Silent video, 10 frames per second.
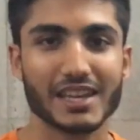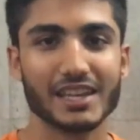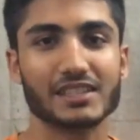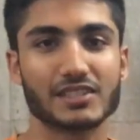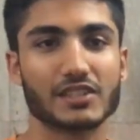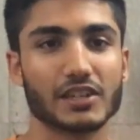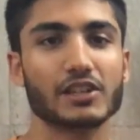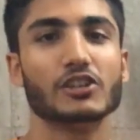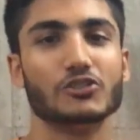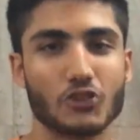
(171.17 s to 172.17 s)
it's
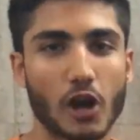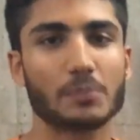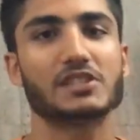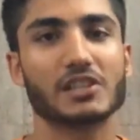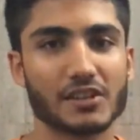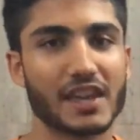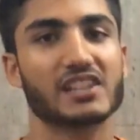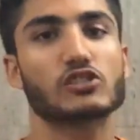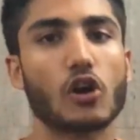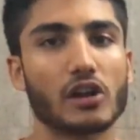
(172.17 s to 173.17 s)
the job seeker that
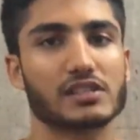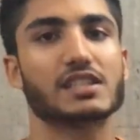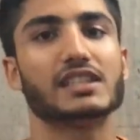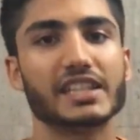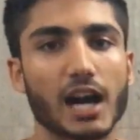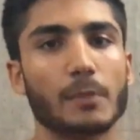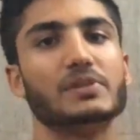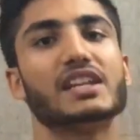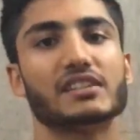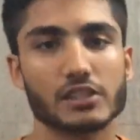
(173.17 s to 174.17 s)
is constantly
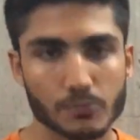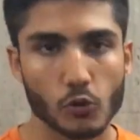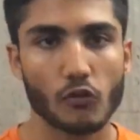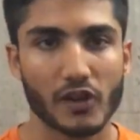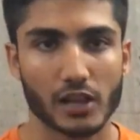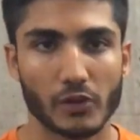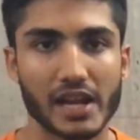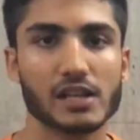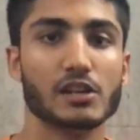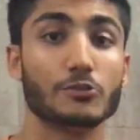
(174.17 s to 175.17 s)
updating this profile,
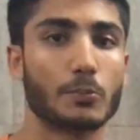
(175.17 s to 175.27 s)
right?